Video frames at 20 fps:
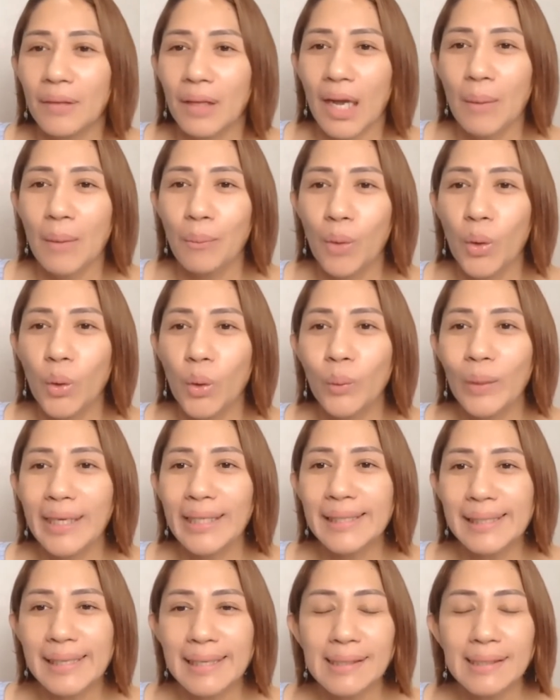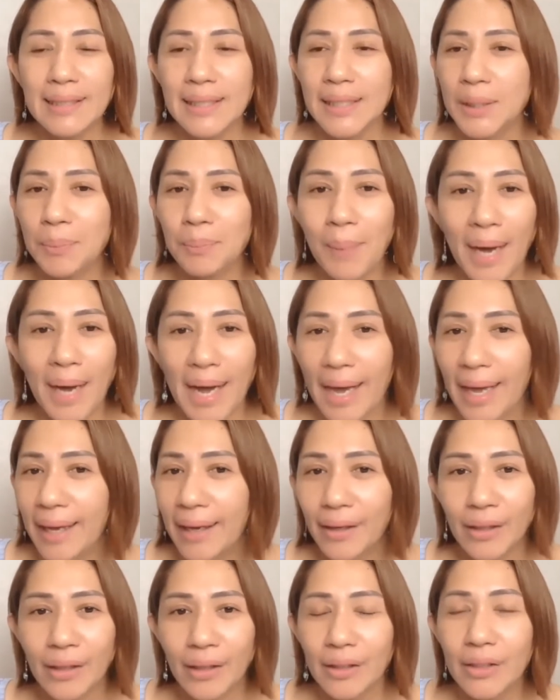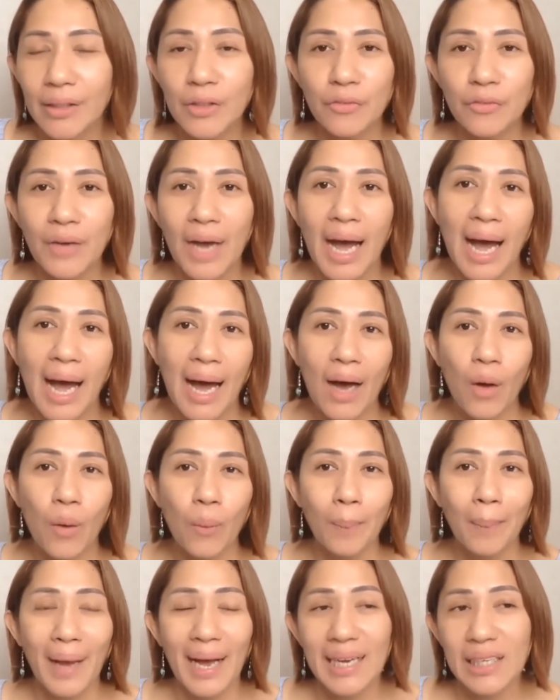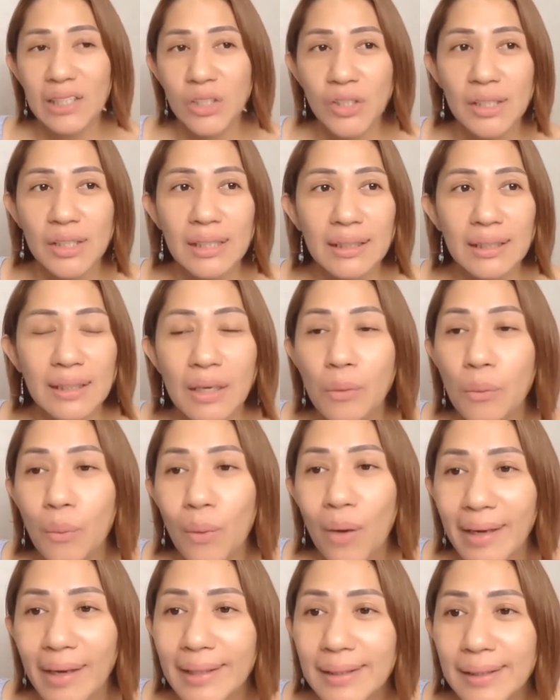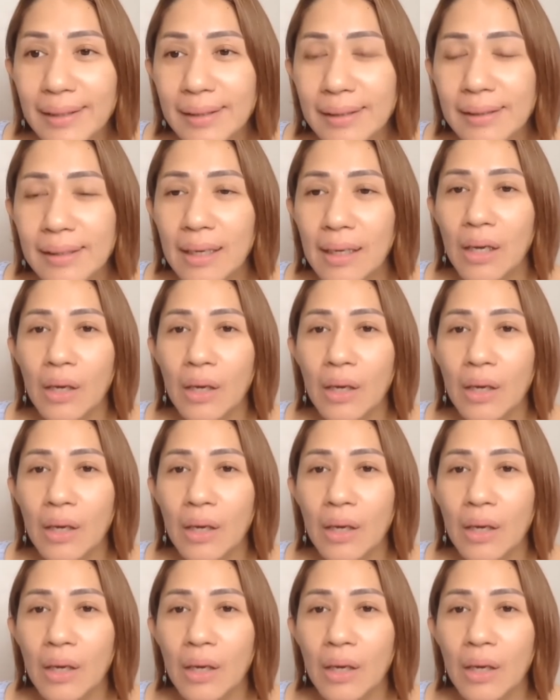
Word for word: I'm always inspired of how passionate he was